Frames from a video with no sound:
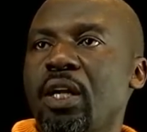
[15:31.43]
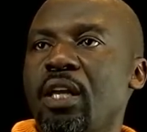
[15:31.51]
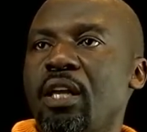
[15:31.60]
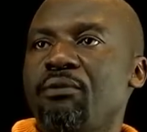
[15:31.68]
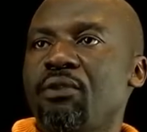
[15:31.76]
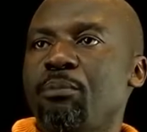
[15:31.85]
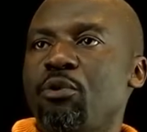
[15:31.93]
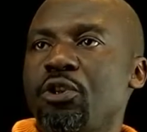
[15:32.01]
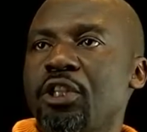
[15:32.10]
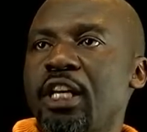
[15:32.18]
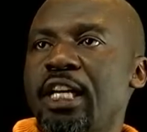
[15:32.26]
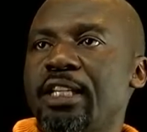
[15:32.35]
If we
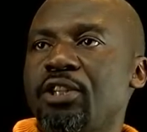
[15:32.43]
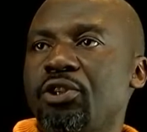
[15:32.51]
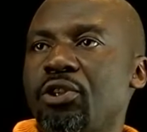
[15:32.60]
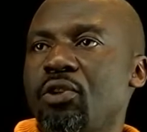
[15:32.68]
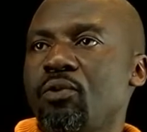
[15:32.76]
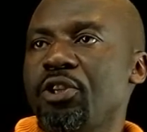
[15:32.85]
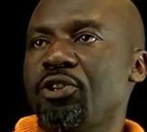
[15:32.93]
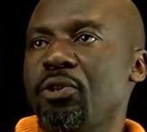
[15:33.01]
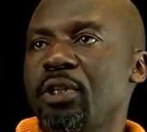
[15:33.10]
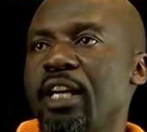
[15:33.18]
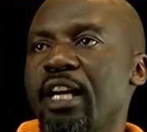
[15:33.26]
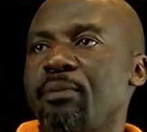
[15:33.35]
put in 2, we
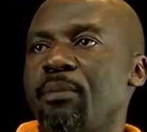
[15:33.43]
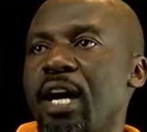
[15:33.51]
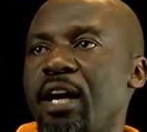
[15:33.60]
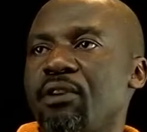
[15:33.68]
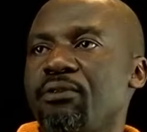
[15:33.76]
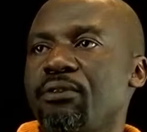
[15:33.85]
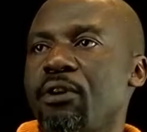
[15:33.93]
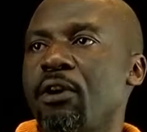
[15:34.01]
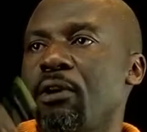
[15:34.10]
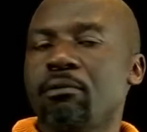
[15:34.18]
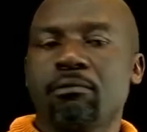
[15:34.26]
should get back 4.